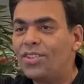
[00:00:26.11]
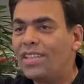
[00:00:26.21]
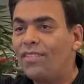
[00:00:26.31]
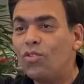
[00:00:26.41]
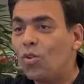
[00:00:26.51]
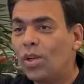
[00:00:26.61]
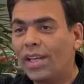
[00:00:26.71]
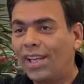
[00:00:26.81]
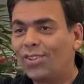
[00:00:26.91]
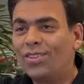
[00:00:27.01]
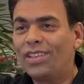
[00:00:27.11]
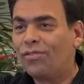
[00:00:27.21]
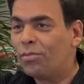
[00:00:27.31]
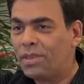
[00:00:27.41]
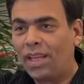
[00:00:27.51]
They have no connection. They're
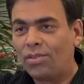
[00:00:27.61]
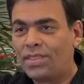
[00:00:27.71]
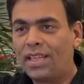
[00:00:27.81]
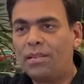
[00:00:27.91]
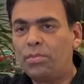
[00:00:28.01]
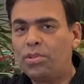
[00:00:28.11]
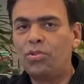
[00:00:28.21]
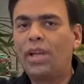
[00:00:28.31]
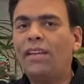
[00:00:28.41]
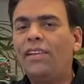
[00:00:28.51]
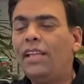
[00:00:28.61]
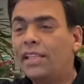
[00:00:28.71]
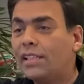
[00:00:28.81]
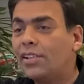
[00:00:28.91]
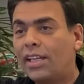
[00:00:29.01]
from the outside. But you get very
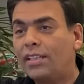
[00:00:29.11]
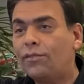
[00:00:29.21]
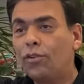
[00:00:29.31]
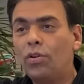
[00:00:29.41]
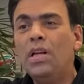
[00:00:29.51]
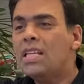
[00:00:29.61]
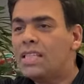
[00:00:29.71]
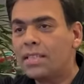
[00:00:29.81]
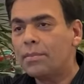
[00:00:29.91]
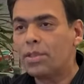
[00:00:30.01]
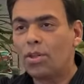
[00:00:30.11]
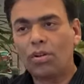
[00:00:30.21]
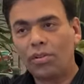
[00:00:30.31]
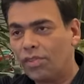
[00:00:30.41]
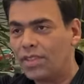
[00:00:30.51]
little credit for
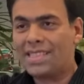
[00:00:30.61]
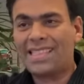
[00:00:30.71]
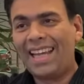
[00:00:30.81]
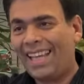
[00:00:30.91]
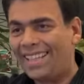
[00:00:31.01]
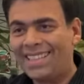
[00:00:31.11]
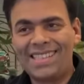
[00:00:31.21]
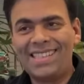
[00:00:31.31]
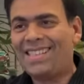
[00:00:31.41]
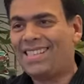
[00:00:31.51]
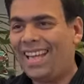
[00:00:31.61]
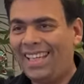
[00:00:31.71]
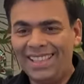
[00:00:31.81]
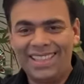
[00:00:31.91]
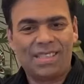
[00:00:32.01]
cinematographers, stylists,
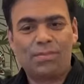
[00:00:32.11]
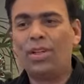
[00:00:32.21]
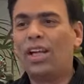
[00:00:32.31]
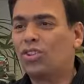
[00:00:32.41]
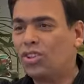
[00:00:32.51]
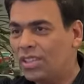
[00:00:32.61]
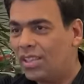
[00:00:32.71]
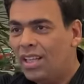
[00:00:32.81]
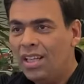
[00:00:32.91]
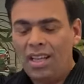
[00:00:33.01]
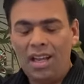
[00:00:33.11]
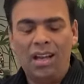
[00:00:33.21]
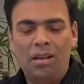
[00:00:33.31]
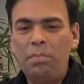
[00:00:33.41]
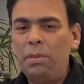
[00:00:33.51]
designers, production
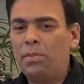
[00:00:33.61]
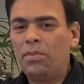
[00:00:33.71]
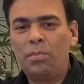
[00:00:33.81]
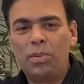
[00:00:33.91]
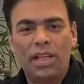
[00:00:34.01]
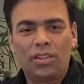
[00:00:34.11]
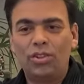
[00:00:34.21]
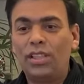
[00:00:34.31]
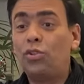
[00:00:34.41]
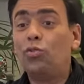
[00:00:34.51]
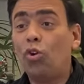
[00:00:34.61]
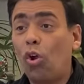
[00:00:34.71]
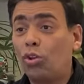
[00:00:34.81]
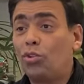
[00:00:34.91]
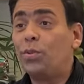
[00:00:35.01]
people in the production that you
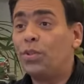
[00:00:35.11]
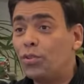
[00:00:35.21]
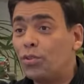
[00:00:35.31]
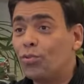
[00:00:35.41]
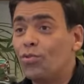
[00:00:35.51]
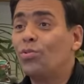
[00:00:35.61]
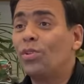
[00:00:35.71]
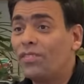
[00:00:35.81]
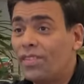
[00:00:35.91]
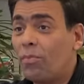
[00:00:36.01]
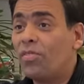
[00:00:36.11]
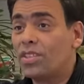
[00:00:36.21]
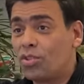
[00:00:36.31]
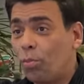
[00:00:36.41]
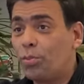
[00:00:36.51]
launch, you introduce, you give them
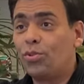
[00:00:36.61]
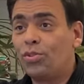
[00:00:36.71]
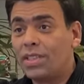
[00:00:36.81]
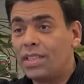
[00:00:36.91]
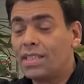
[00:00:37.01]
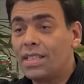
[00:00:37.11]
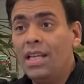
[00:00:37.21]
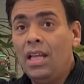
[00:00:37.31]
first opportunities.